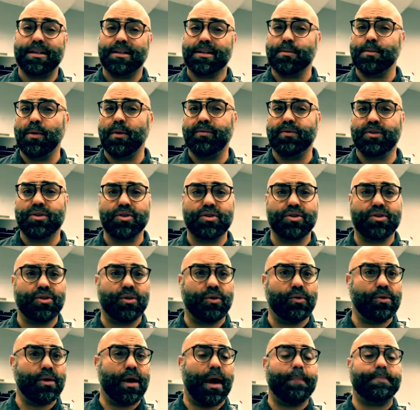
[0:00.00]
to move too
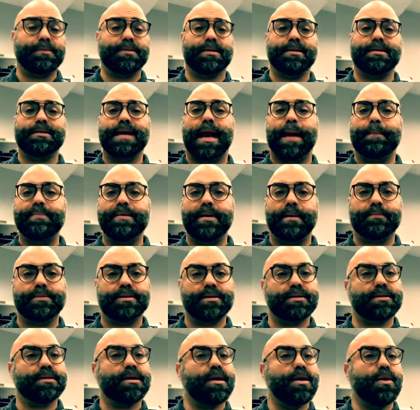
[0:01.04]
soon up to the top
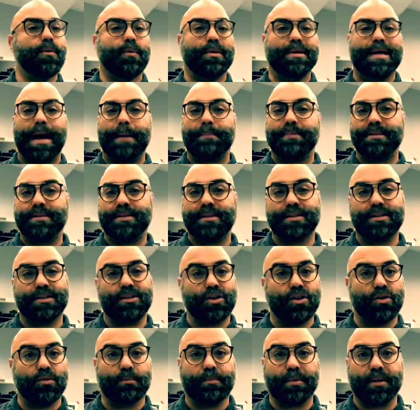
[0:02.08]
numbers, what happens is
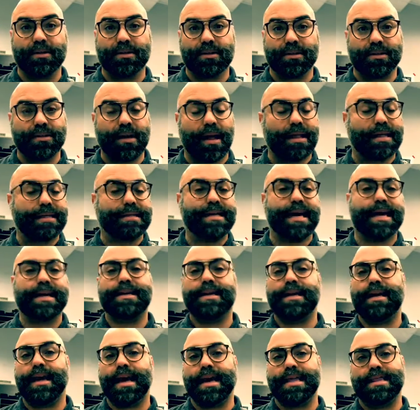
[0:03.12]
you don't build a solid
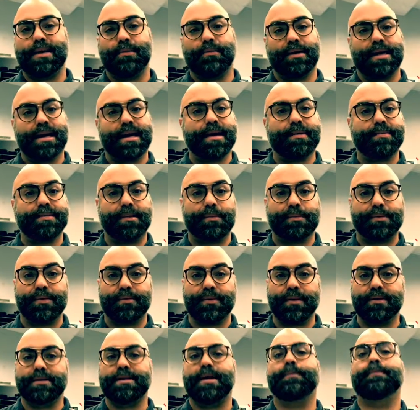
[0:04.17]
technique, and then when it comes up to
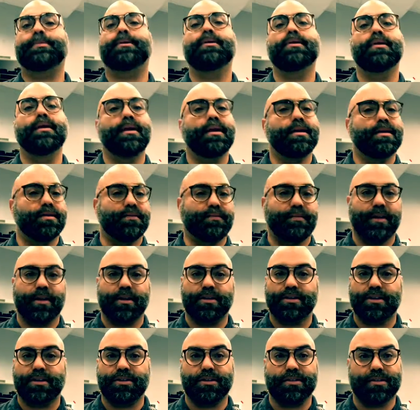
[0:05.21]
real tempo, your
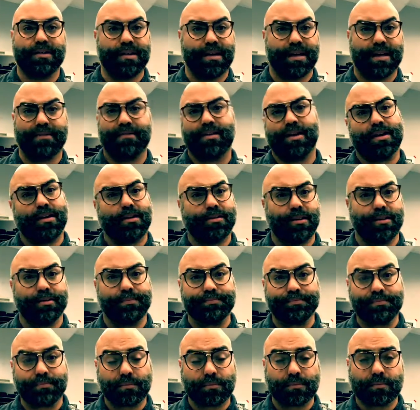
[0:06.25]
fingers are just gonna give out on you.
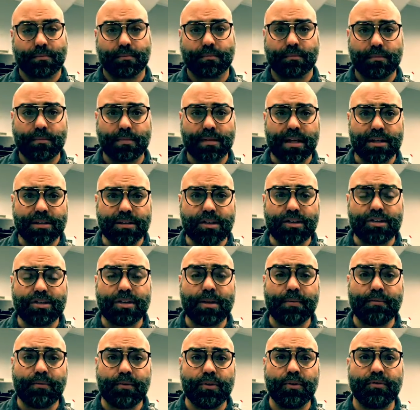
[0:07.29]
So
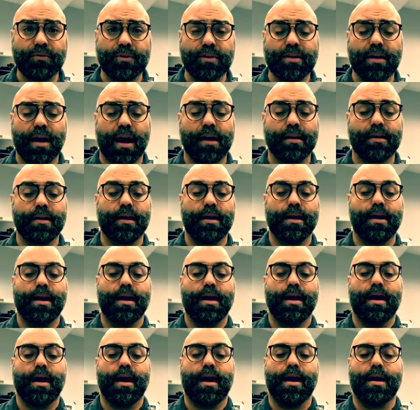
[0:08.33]
some food for thought
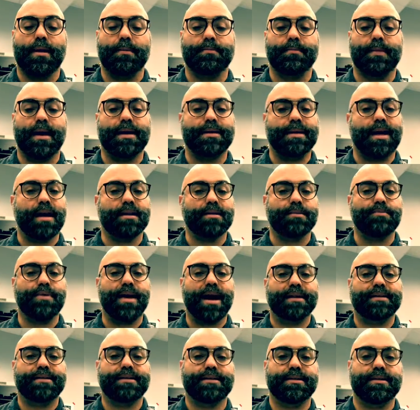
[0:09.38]
on how to
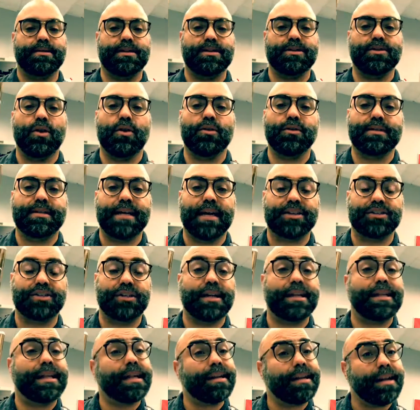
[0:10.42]
practice this whole
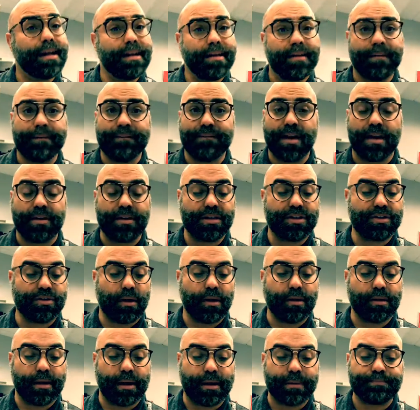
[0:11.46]
section. And then very
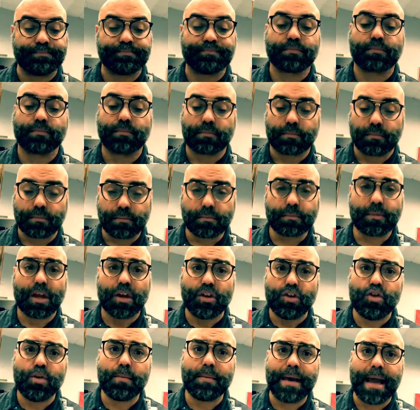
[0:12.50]
shortly,
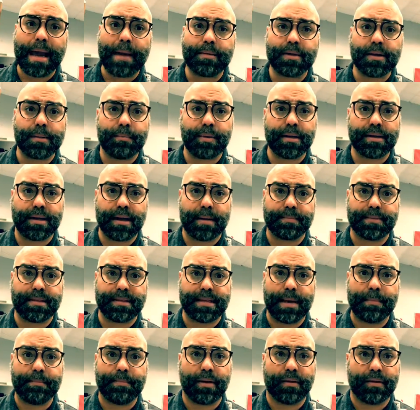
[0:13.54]
you'll be able to put it up to
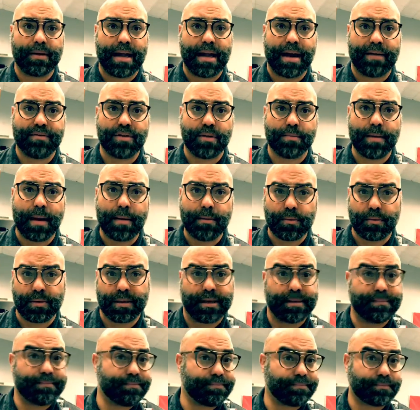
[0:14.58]
tempo and have no problem with
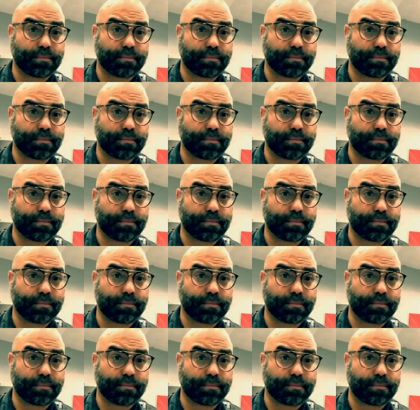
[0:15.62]
it.